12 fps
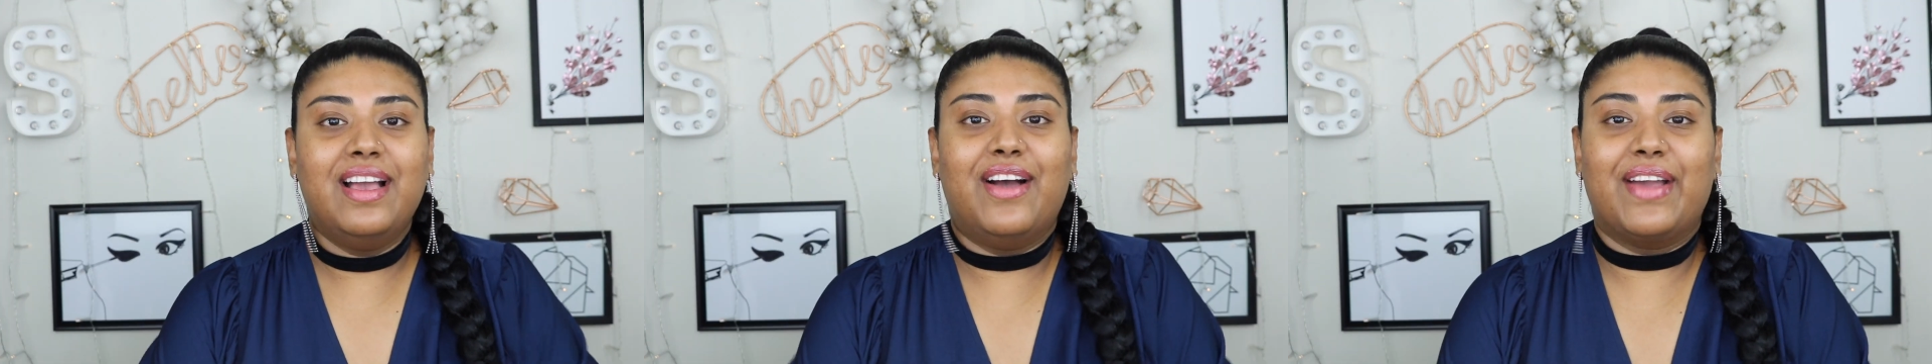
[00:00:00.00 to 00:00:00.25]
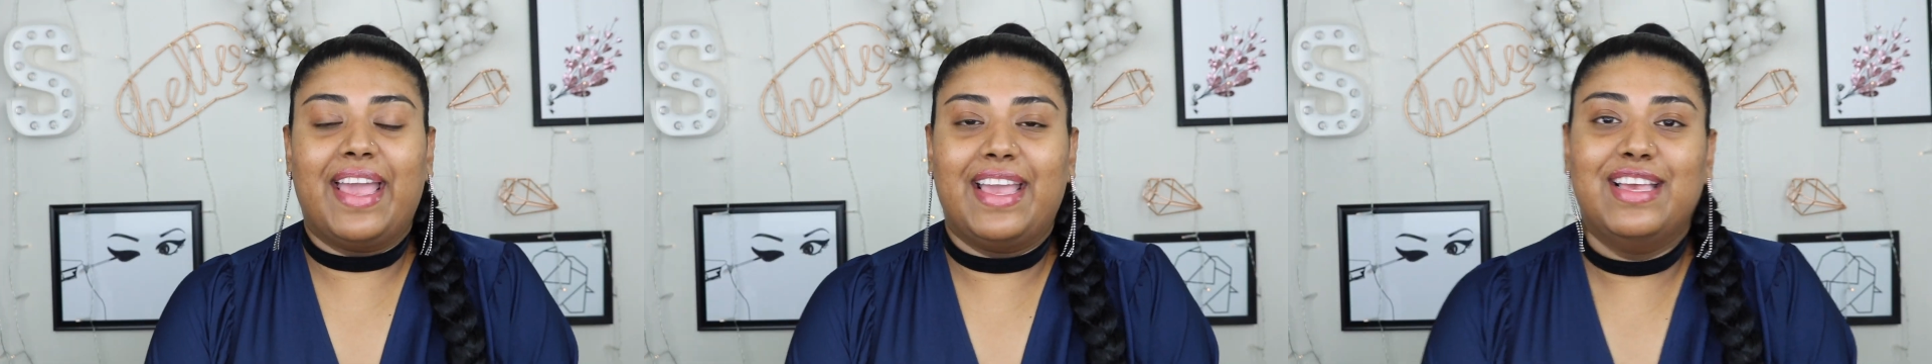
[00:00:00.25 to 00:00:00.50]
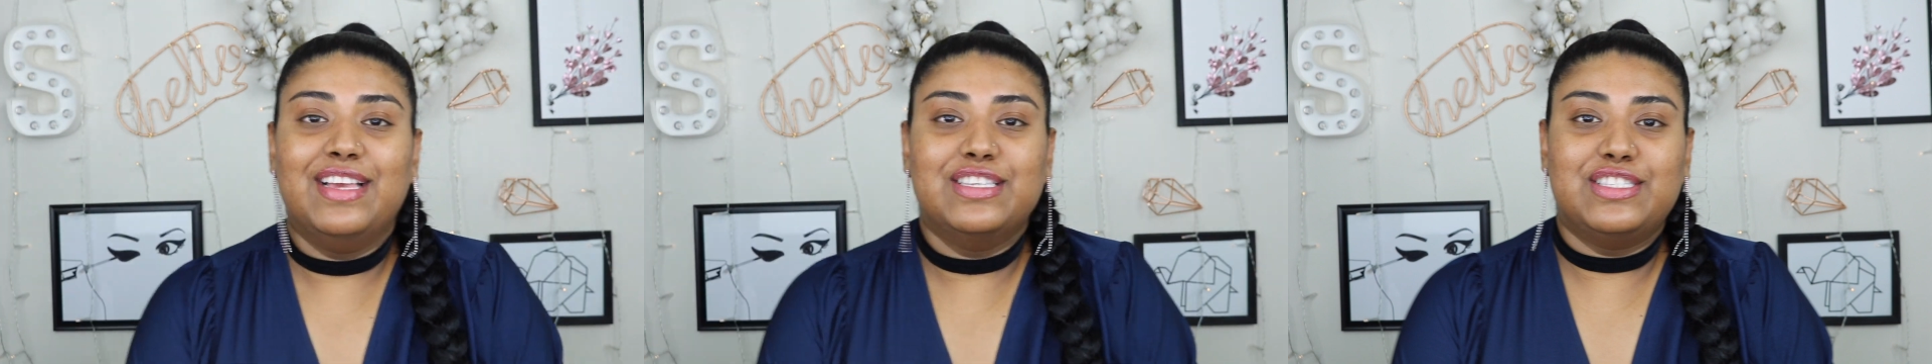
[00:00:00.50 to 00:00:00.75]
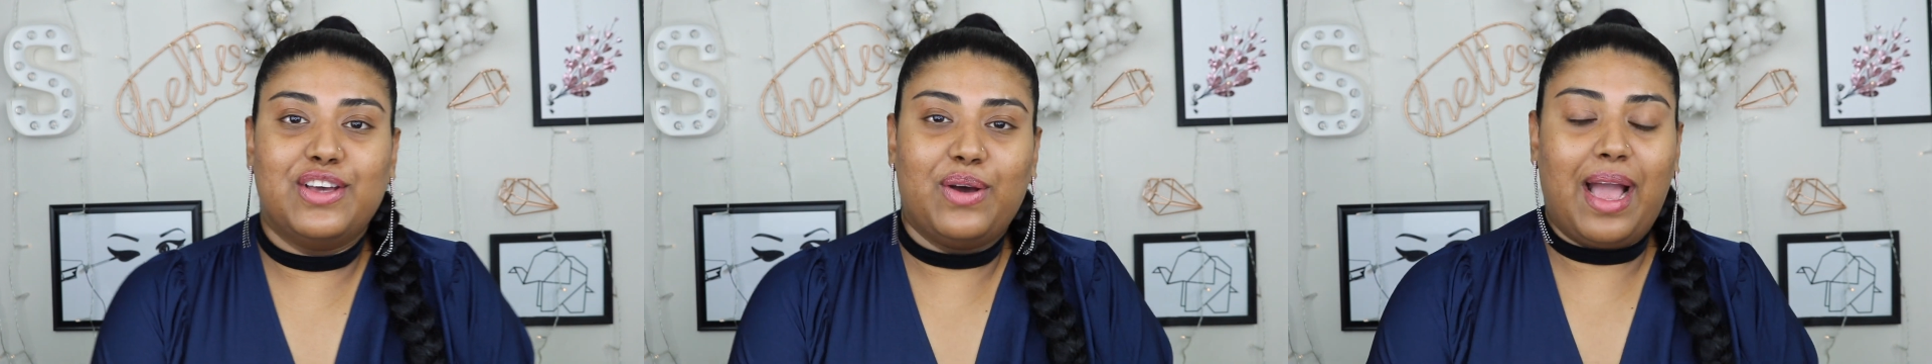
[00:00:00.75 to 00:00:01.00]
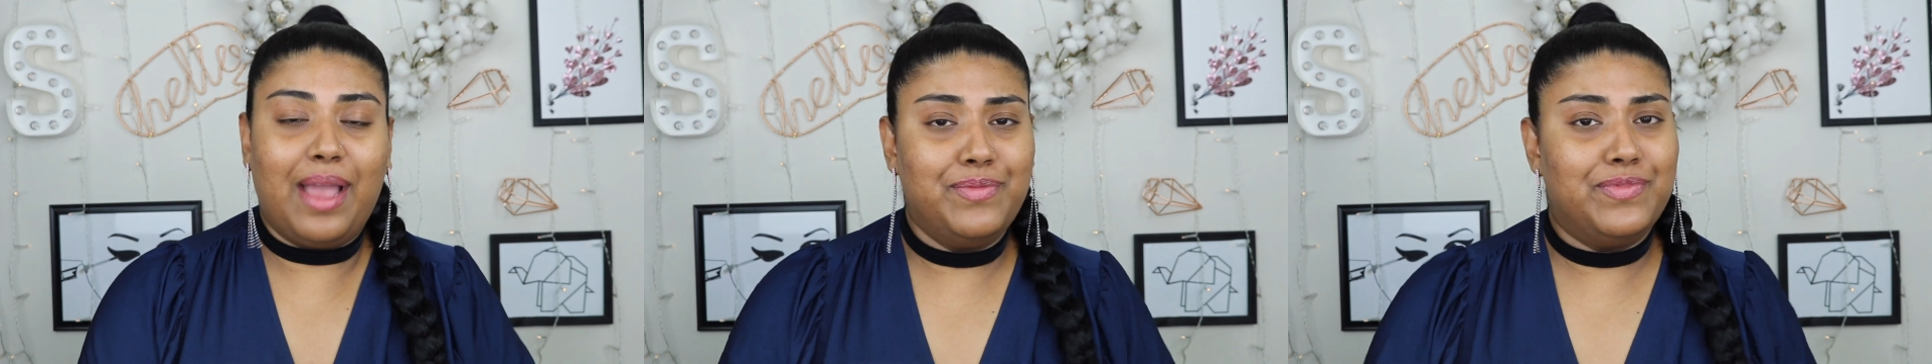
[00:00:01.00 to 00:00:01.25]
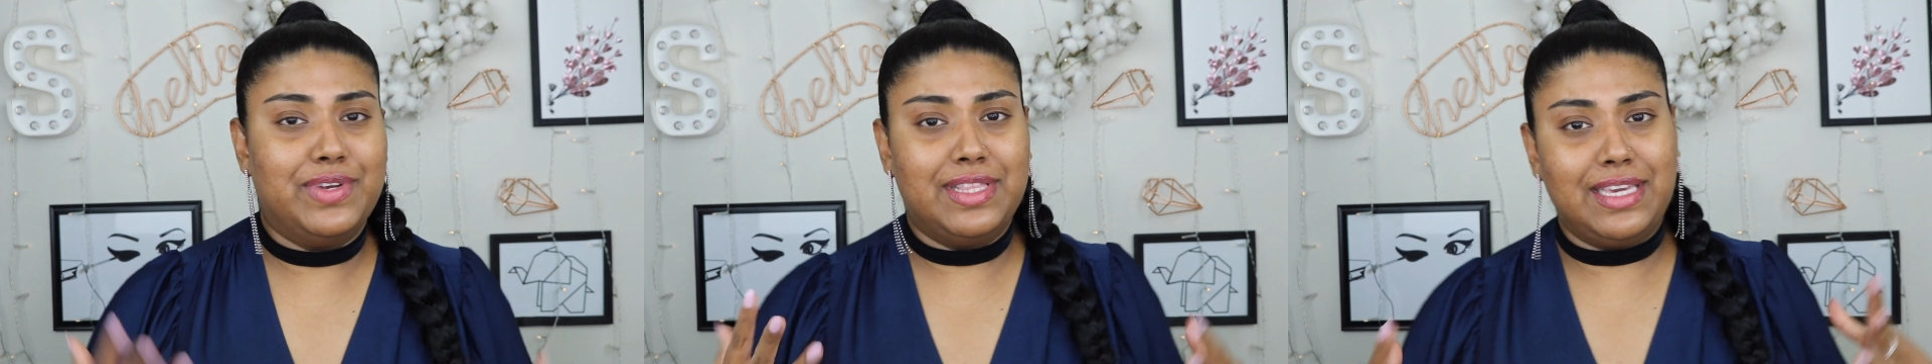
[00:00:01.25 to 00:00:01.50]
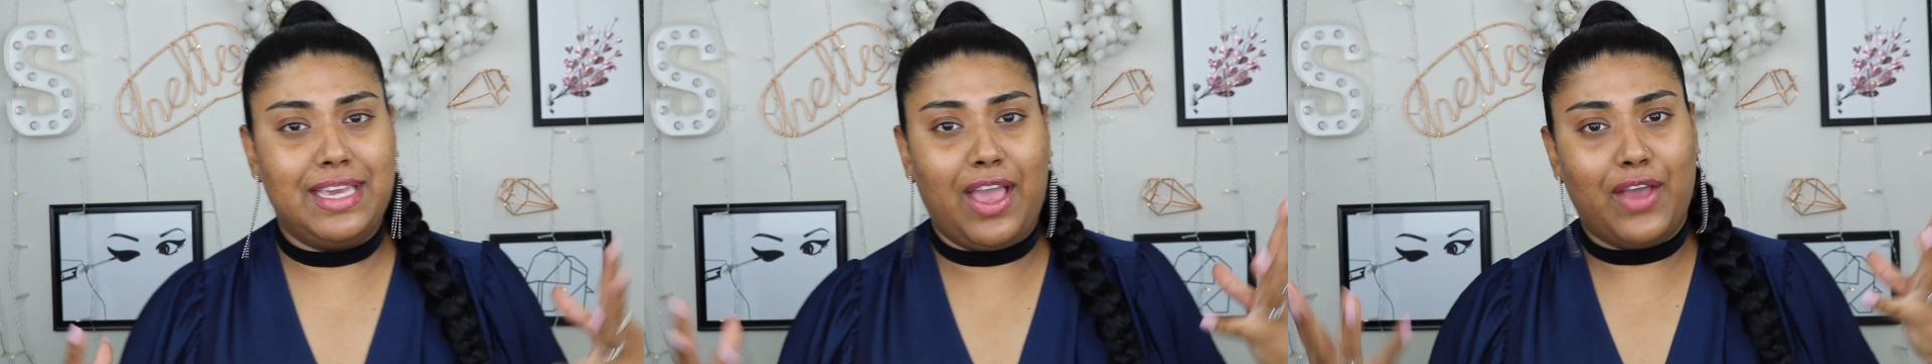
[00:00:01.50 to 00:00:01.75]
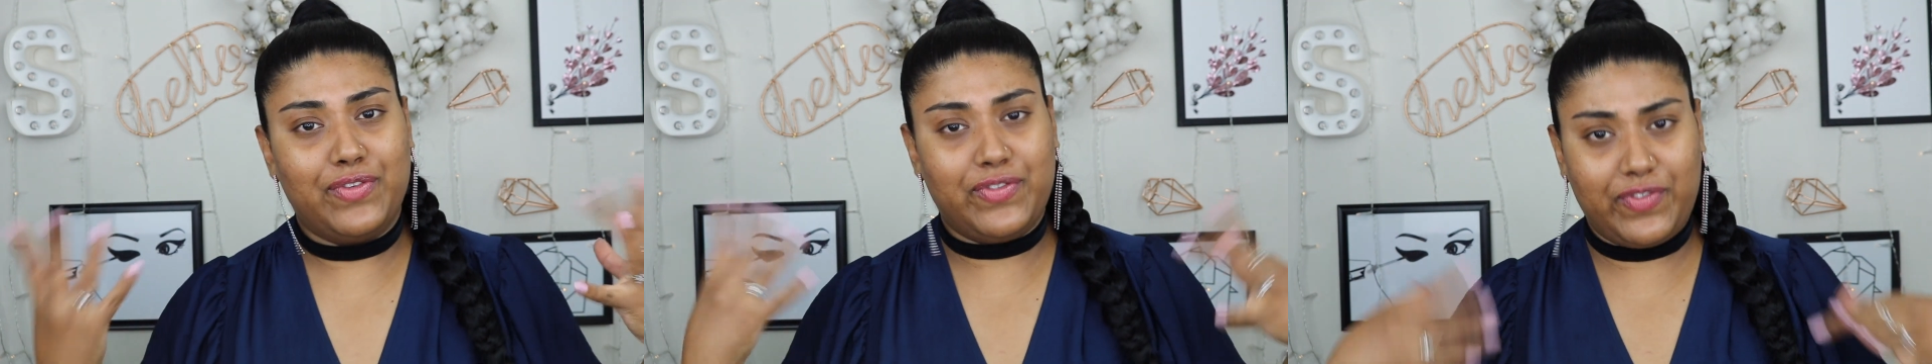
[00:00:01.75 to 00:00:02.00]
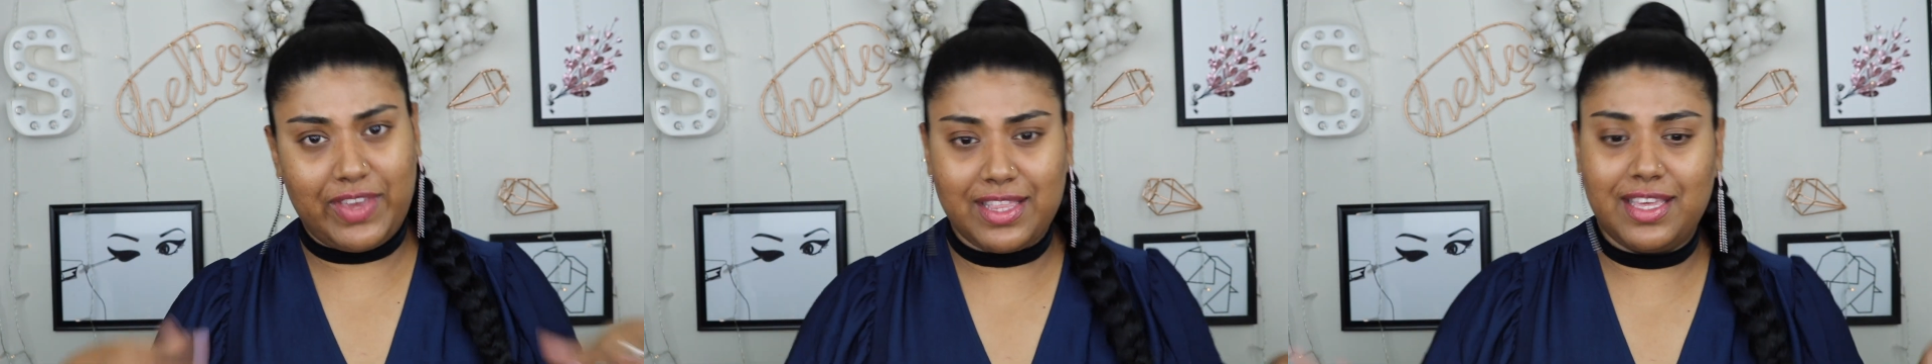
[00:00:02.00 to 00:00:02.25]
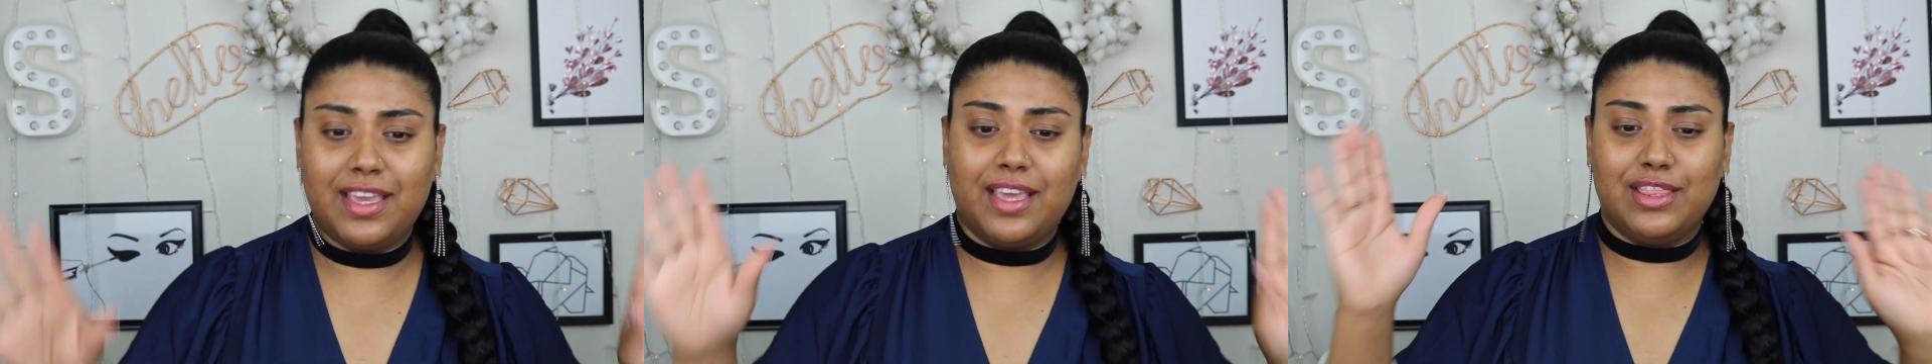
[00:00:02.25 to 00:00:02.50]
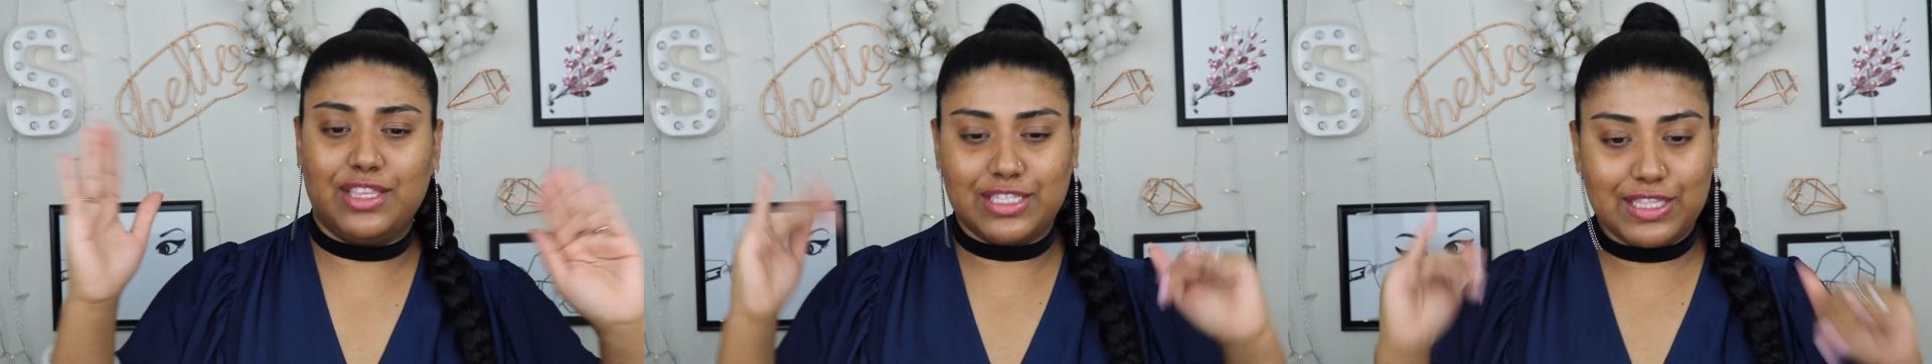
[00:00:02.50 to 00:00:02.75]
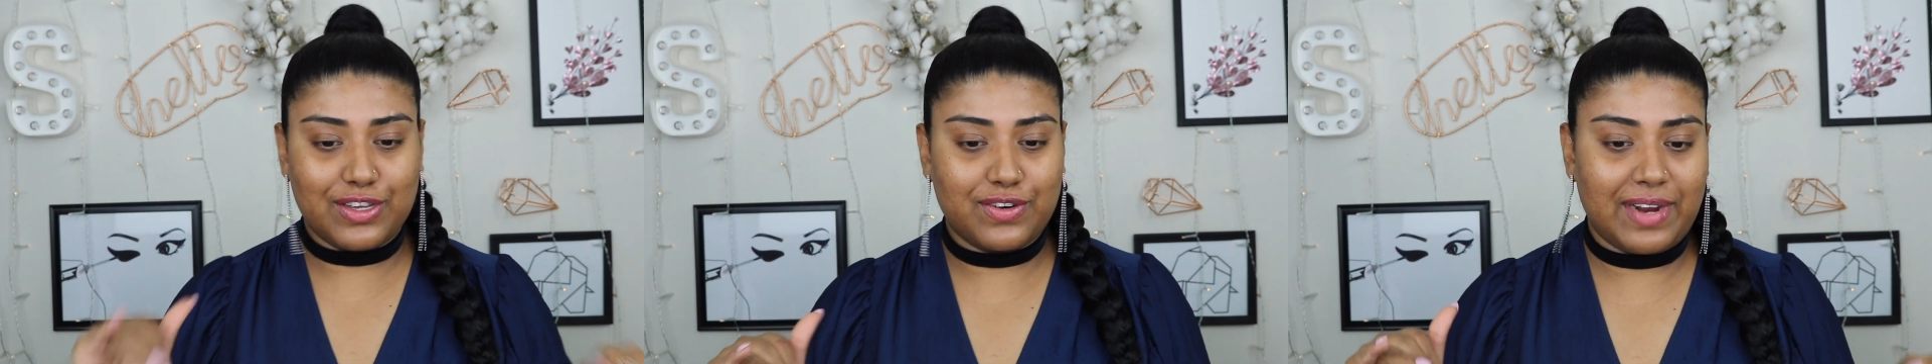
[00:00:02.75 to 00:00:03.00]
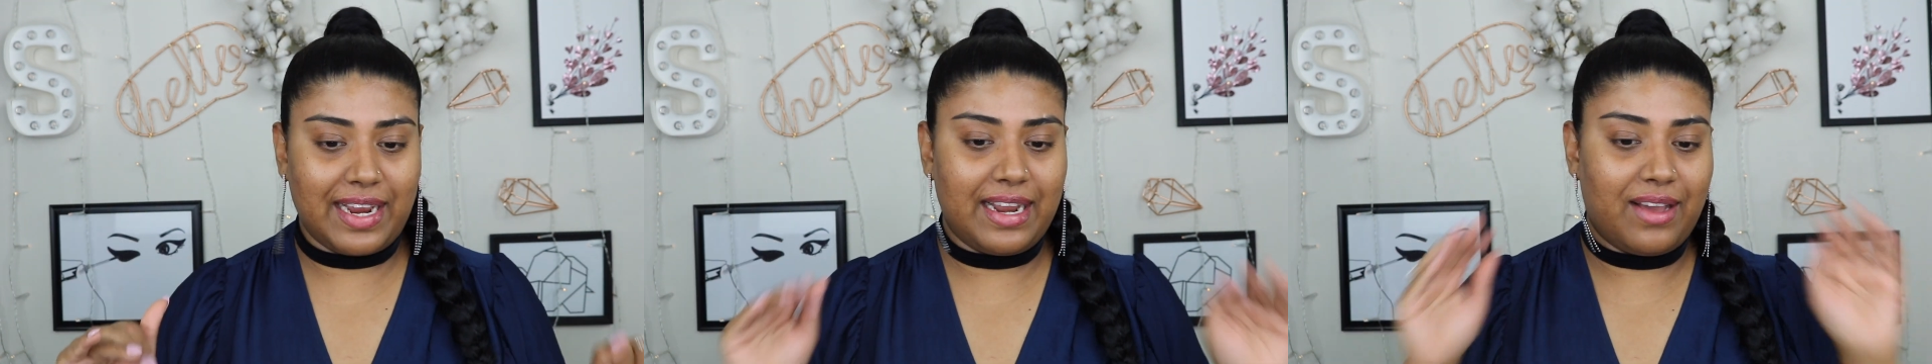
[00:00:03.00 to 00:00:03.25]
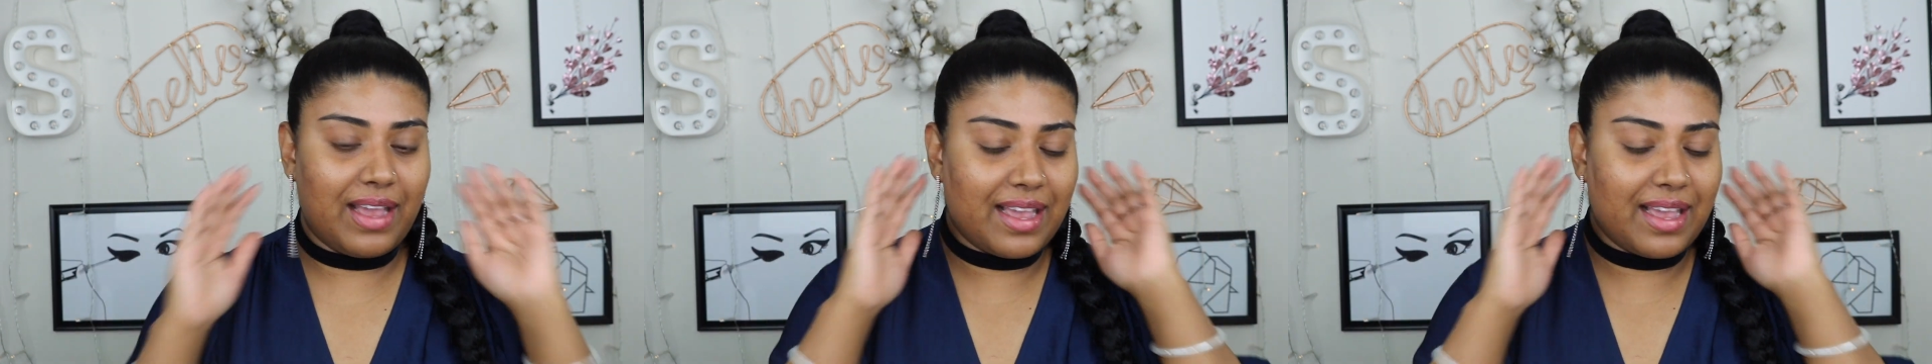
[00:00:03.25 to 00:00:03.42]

Okay, so I'm really feeling this look right now.